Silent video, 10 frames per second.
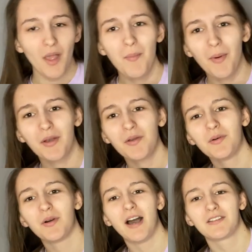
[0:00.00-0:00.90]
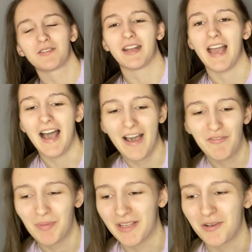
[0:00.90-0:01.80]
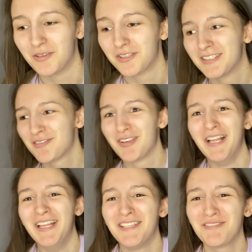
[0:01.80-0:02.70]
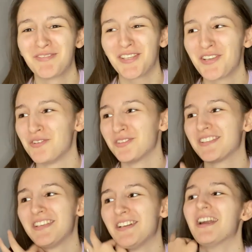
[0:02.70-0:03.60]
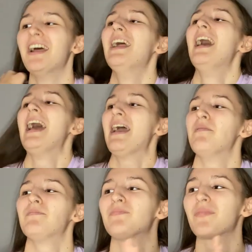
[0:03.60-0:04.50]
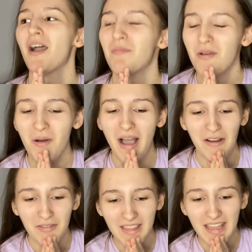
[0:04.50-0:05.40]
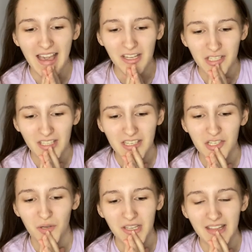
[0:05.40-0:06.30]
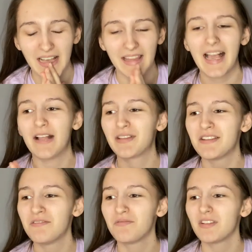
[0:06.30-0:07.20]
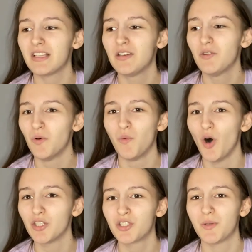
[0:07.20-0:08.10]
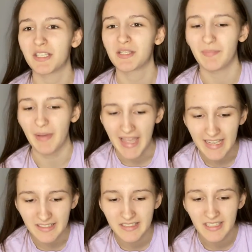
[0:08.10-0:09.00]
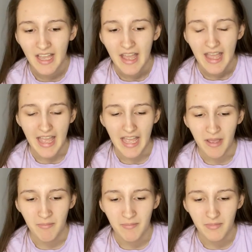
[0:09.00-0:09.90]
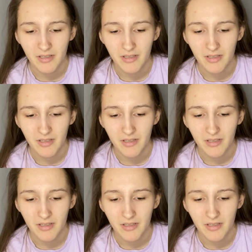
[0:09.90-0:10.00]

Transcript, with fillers: But no, sorry, I have a blanket on because it's really cold in here. But no, I really actually enjoyed that. Like, I didn't really know what to expect, really.